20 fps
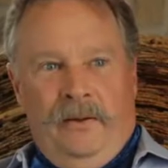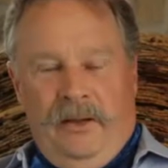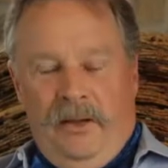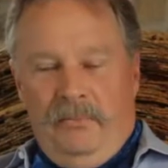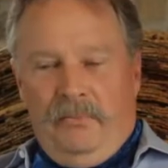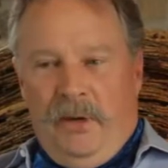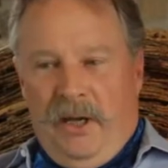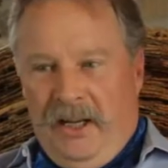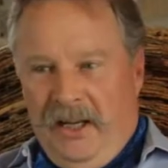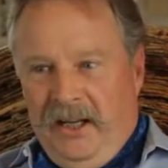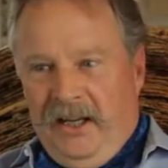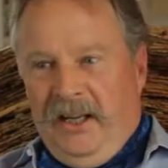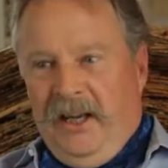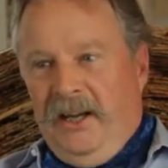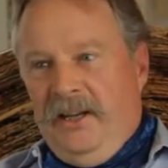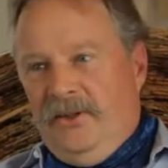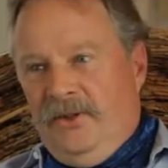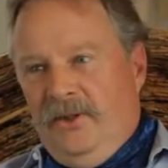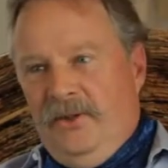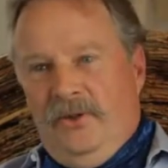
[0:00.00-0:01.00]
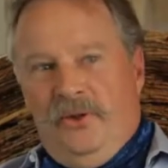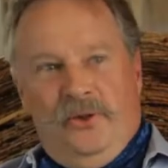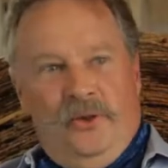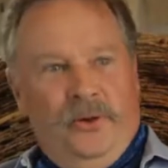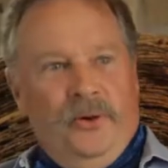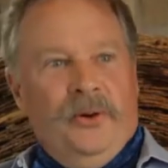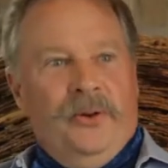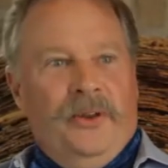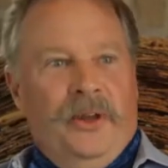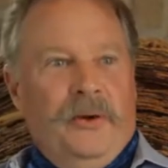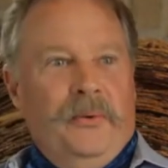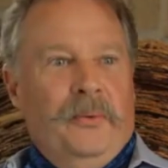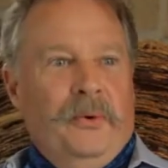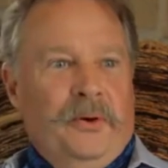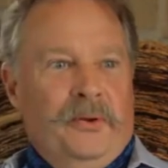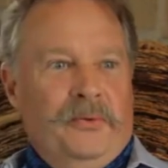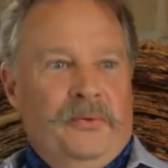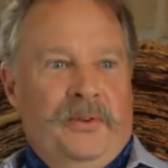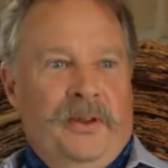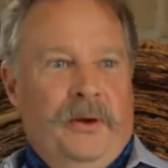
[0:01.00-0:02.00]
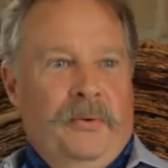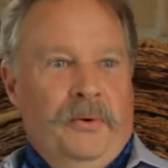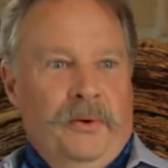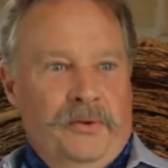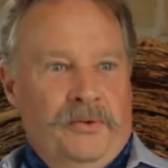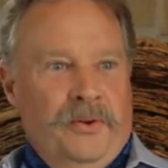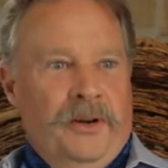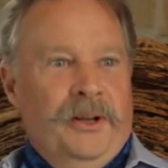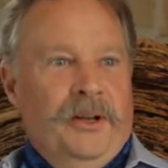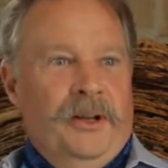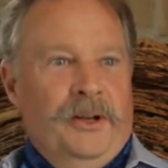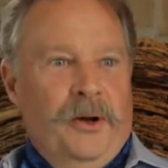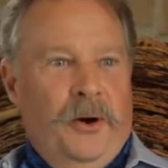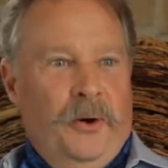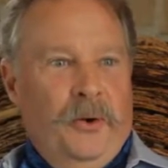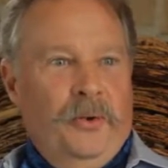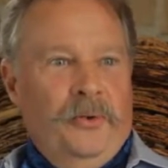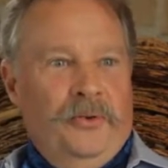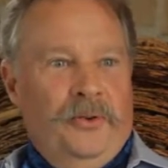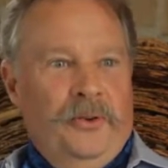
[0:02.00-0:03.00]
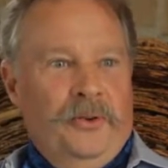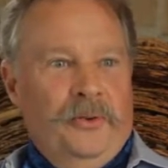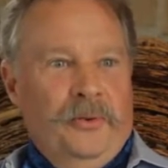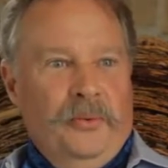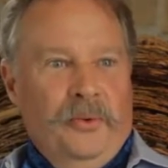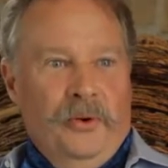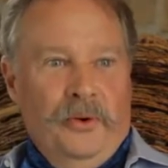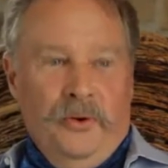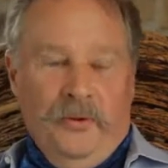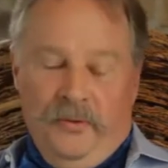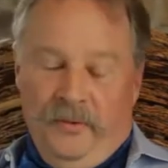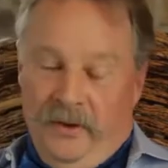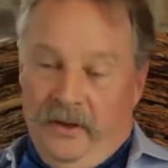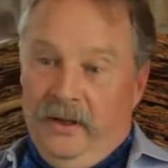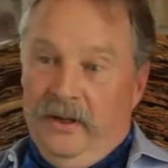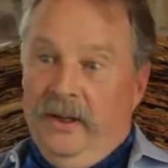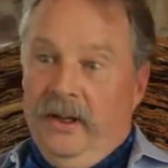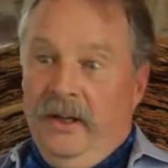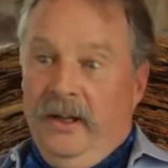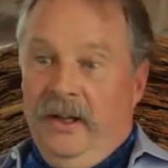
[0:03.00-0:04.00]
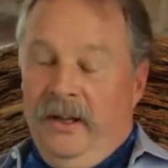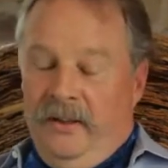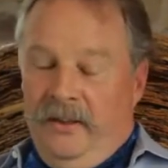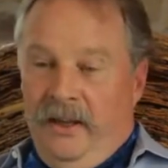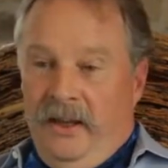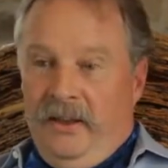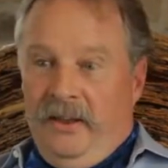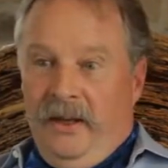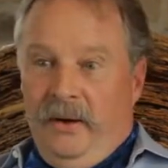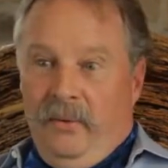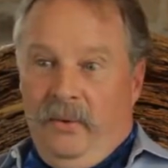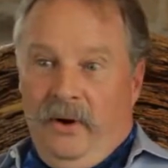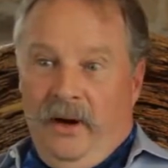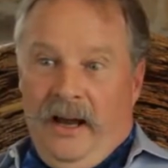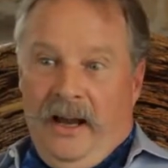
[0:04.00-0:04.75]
In many cases, sure. They were drilling holes in the roof, and Then they were